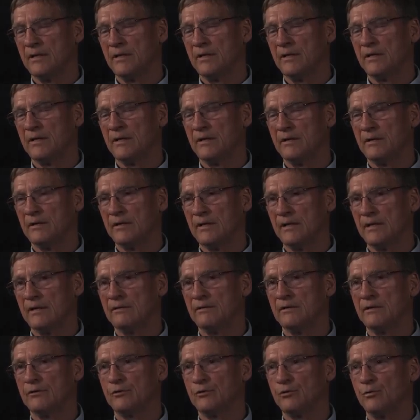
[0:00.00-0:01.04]
uh,
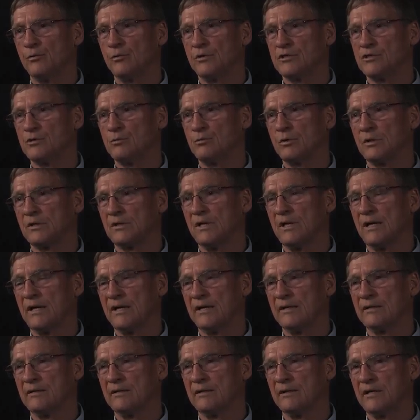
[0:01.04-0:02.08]
towards a wood
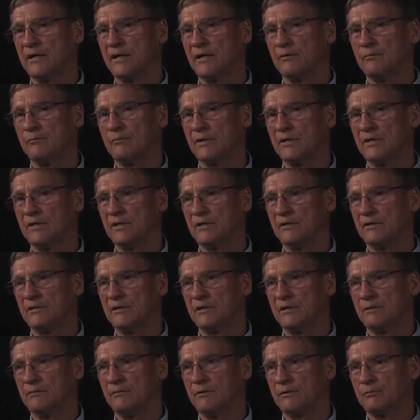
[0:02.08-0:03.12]
line, and we did
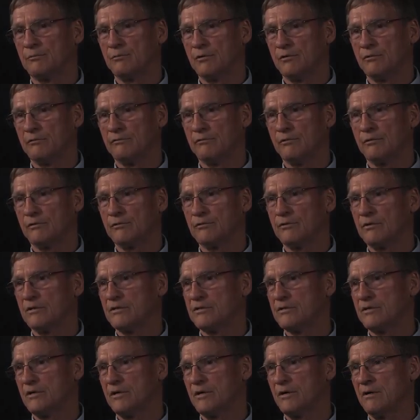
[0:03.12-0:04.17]
uh, what we refer to
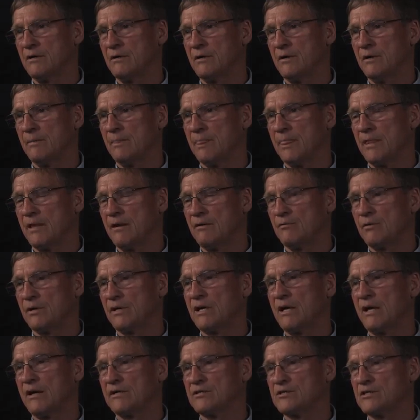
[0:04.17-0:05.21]
as uh, a
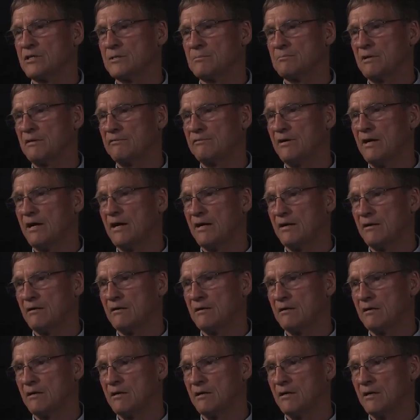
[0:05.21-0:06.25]
reconnaissance by
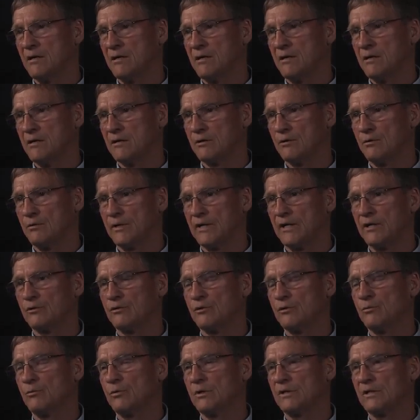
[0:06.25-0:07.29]
fire, going
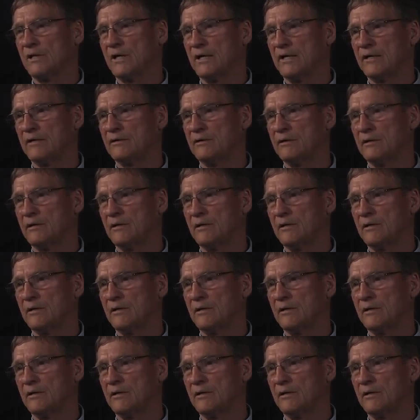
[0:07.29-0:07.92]
into the wood line,